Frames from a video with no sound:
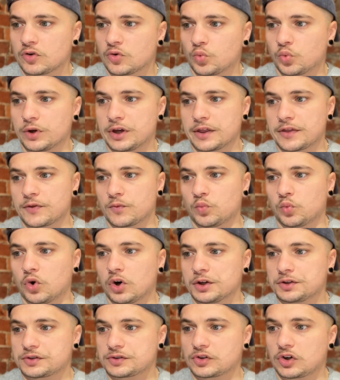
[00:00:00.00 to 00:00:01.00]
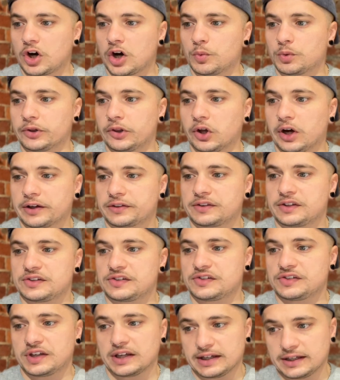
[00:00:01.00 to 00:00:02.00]
with what I would like to
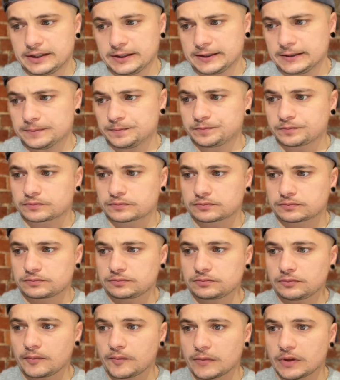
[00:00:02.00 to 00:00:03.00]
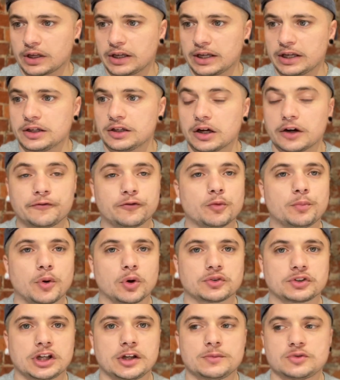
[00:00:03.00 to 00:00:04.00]
see in a football
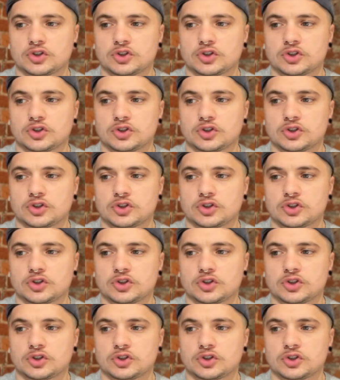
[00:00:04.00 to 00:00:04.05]
team.